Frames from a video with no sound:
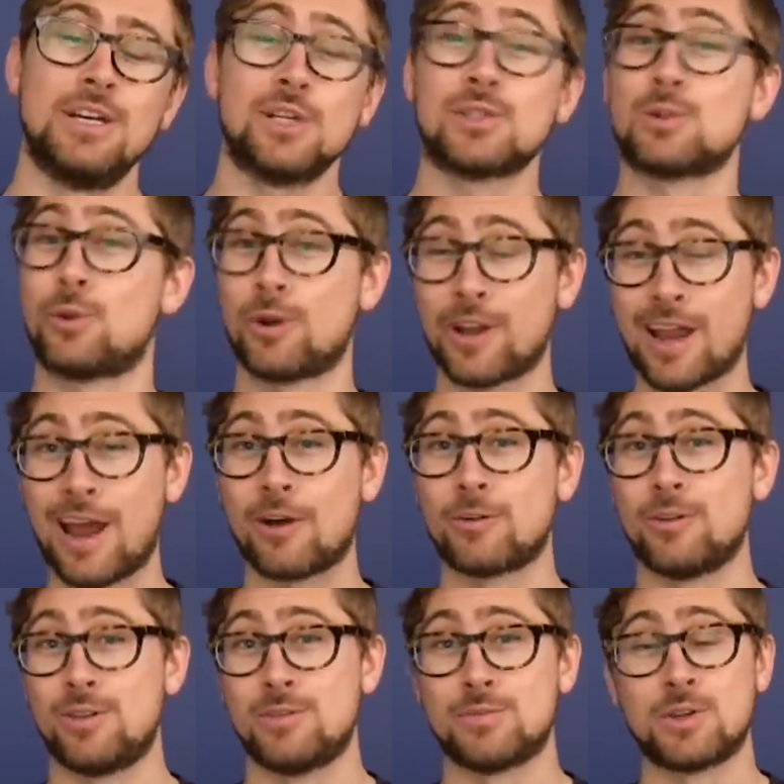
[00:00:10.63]
Sorting
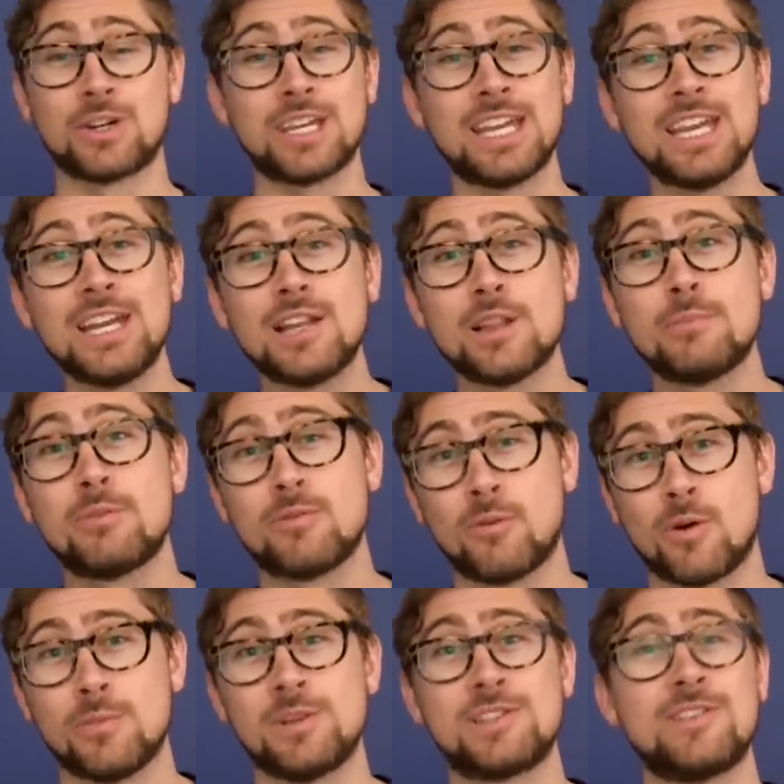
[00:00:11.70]
algorithms are key to the
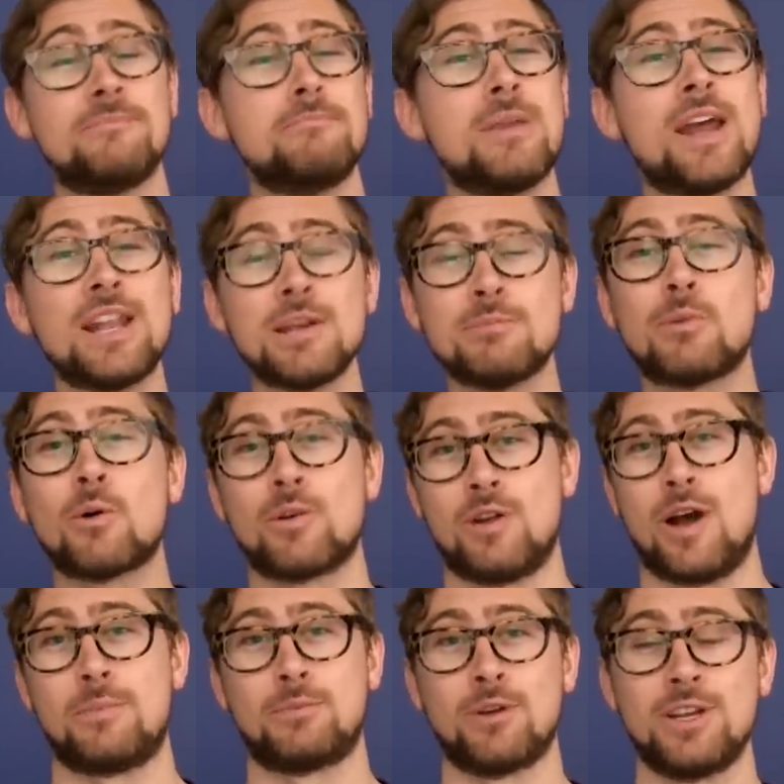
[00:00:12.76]
performance of many
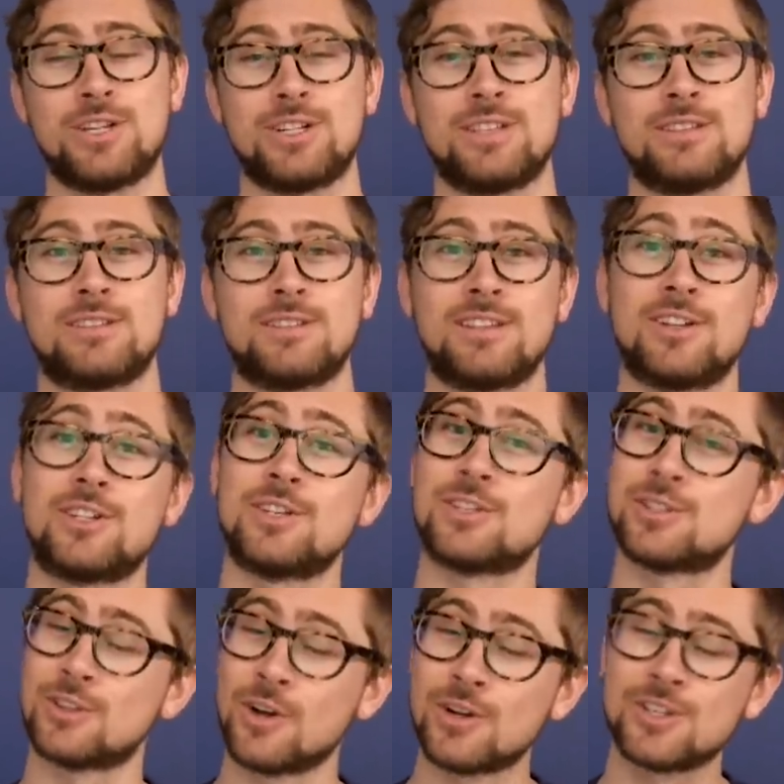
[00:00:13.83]
important operations, such
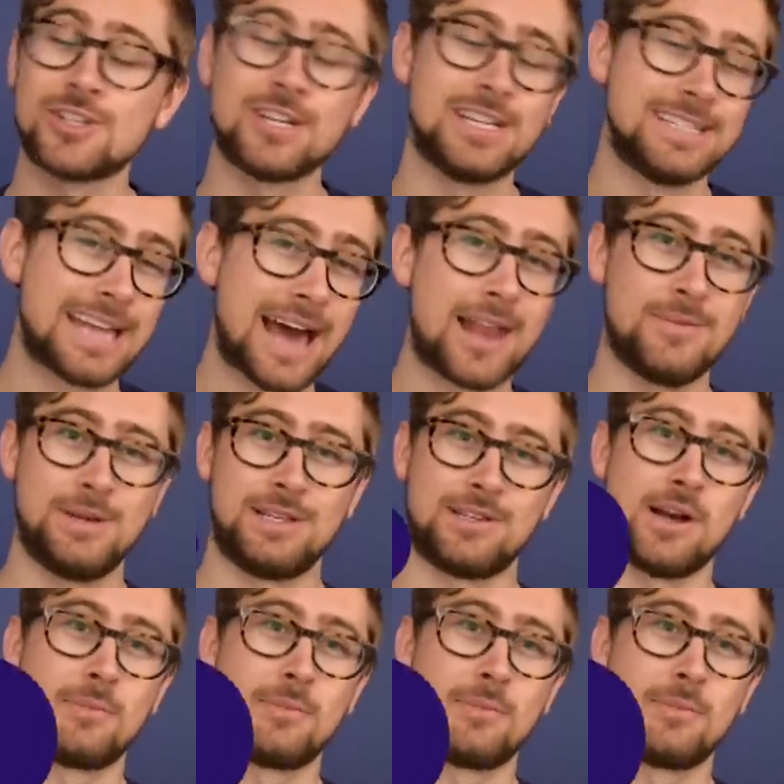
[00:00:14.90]
as search and database